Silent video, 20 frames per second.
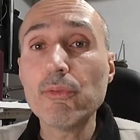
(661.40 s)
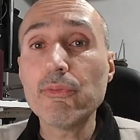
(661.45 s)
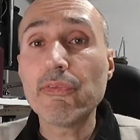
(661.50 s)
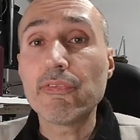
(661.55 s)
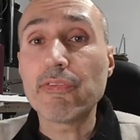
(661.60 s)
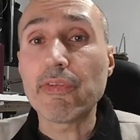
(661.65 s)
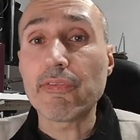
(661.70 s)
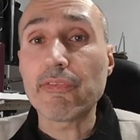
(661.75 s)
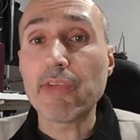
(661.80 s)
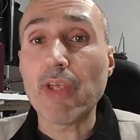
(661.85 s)

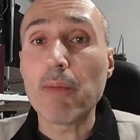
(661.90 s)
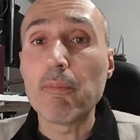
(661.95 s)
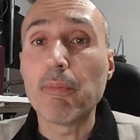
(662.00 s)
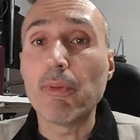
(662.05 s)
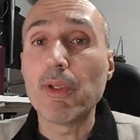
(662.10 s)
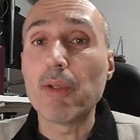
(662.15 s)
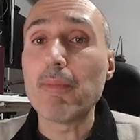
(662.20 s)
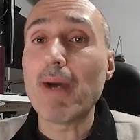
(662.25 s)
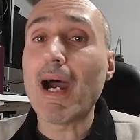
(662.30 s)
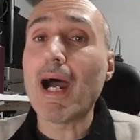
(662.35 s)
this
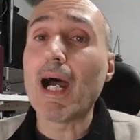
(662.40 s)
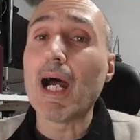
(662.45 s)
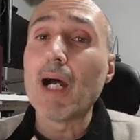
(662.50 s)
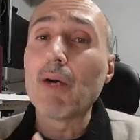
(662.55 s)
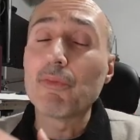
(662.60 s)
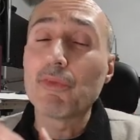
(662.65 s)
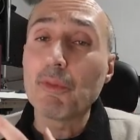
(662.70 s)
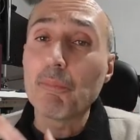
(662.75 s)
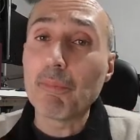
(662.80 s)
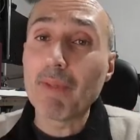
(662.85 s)
example
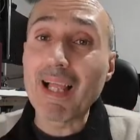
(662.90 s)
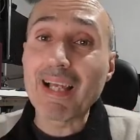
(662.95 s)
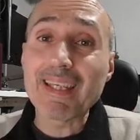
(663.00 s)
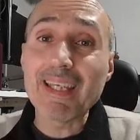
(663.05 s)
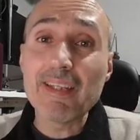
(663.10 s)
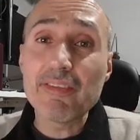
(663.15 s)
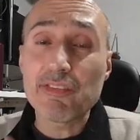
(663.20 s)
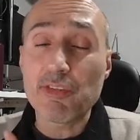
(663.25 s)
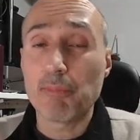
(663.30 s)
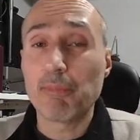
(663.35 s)
about
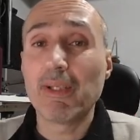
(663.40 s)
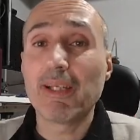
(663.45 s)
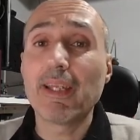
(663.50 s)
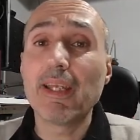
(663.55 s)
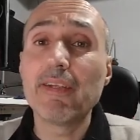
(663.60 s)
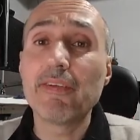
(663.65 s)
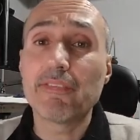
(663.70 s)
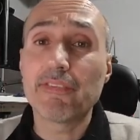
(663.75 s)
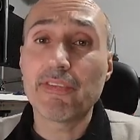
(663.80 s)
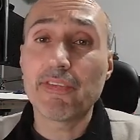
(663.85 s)
plugins and
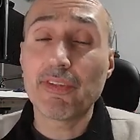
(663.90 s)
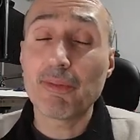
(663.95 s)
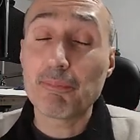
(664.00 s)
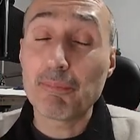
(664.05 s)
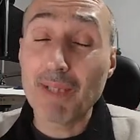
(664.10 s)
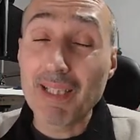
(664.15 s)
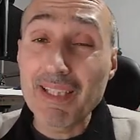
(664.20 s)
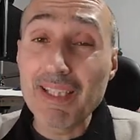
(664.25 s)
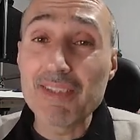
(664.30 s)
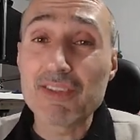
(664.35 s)

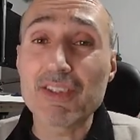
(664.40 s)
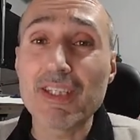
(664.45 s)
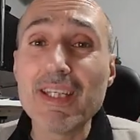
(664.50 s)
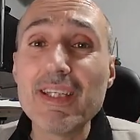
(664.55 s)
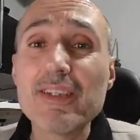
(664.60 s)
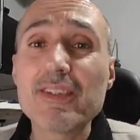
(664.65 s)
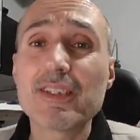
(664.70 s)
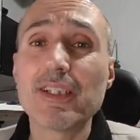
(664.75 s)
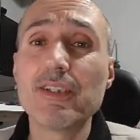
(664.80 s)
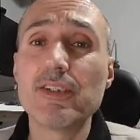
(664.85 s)
plugins
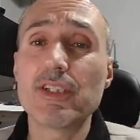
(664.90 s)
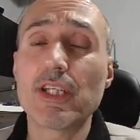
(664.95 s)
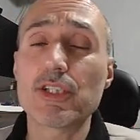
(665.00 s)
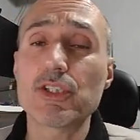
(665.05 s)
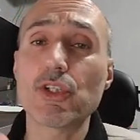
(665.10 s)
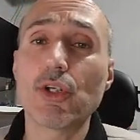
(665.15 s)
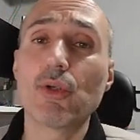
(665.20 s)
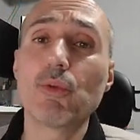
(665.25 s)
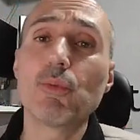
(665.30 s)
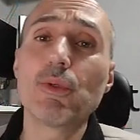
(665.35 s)

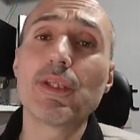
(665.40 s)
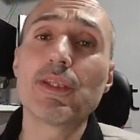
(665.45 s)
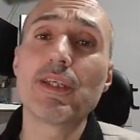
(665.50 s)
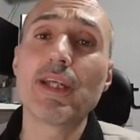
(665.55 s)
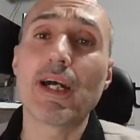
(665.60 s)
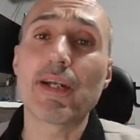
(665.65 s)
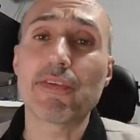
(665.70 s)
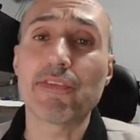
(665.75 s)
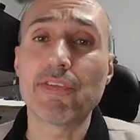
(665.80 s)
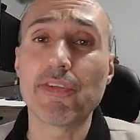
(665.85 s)
initialization with the
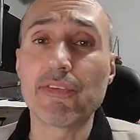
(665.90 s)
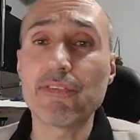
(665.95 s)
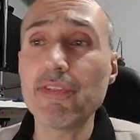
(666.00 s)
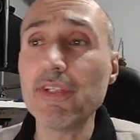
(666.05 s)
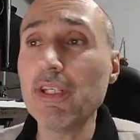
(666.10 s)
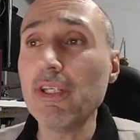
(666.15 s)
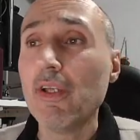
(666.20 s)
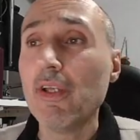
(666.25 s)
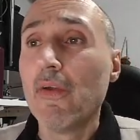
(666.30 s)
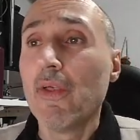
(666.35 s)

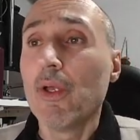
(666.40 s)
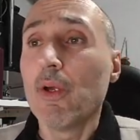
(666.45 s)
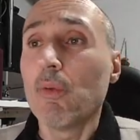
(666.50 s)
RC3,